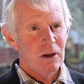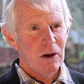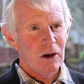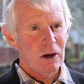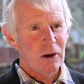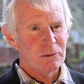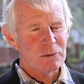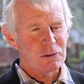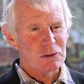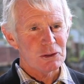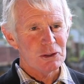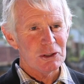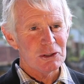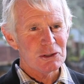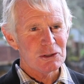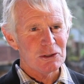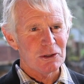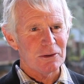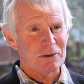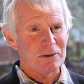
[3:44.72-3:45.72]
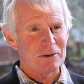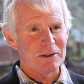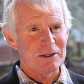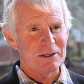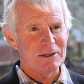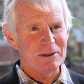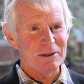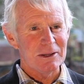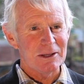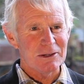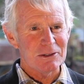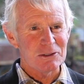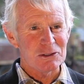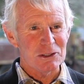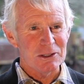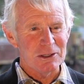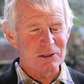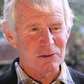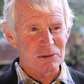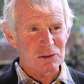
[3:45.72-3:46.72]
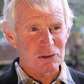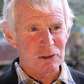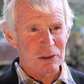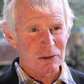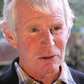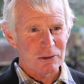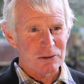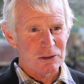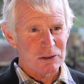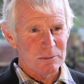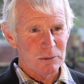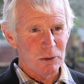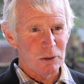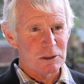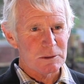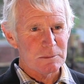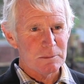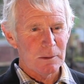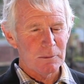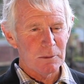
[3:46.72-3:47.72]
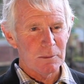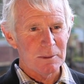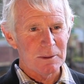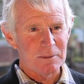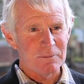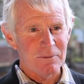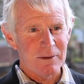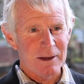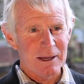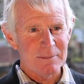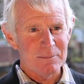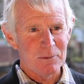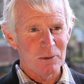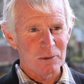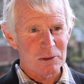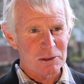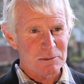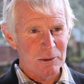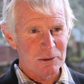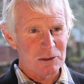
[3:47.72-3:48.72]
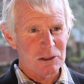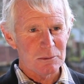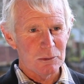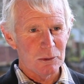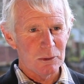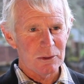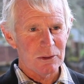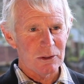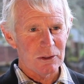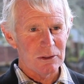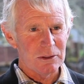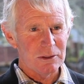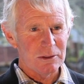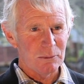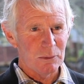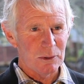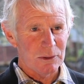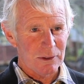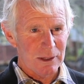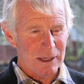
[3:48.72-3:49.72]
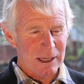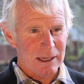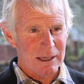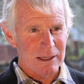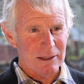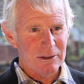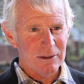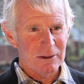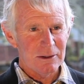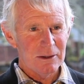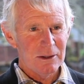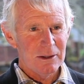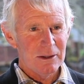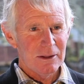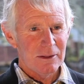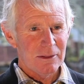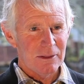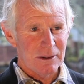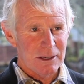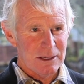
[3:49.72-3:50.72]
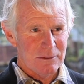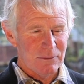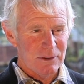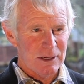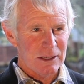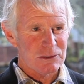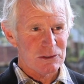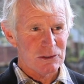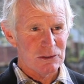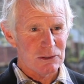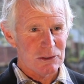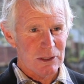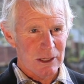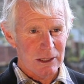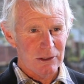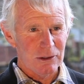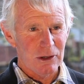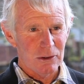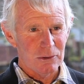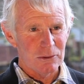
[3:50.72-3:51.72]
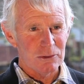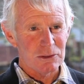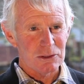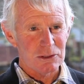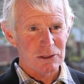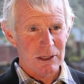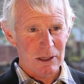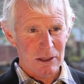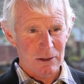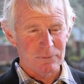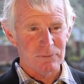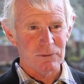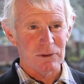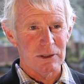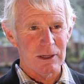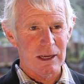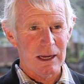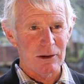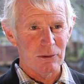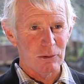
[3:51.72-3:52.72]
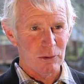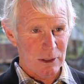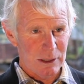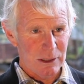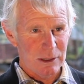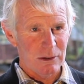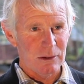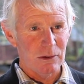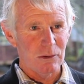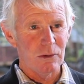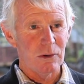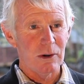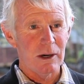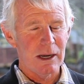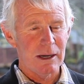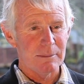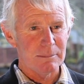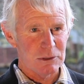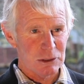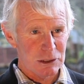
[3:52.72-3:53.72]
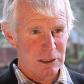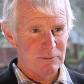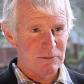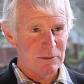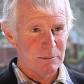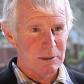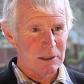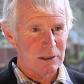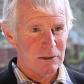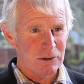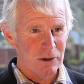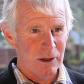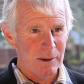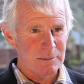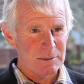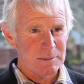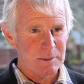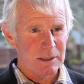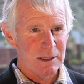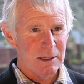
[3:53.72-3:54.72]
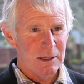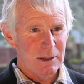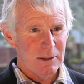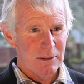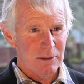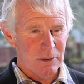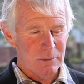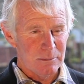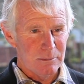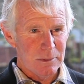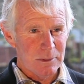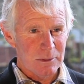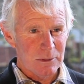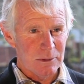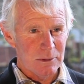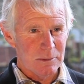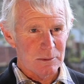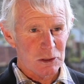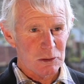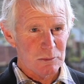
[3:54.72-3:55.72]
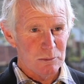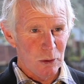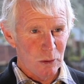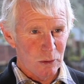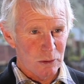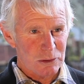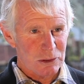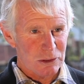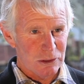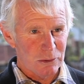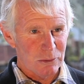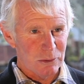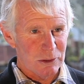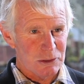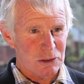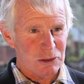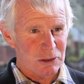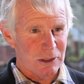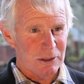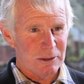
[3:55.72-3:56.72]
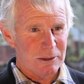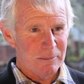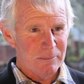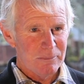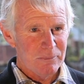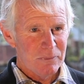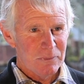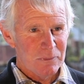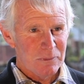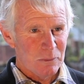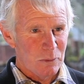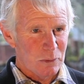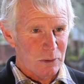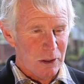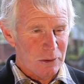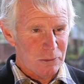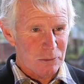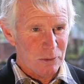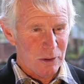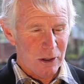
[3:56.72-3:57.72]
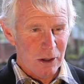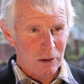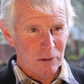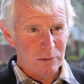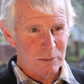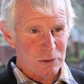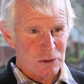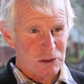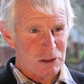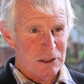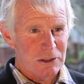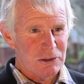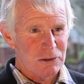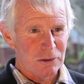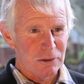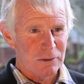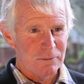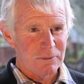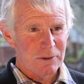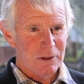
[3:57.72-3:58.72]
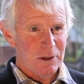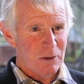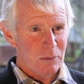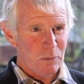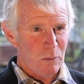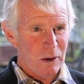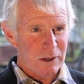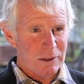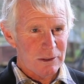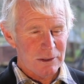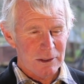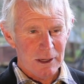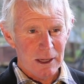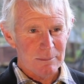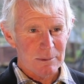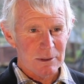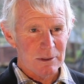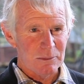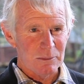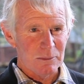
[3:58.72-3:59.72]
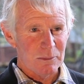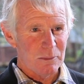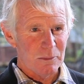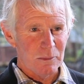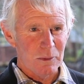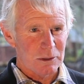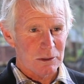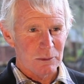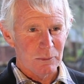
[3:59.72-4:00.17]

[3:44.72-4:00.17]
I'd suggest that the energy industry across the board is probably far more responsible with, the, with land than even us as landowners often are or, or are perceived to be at times. But the, the smallest little incident will go through a whole procedure of why did it happen, what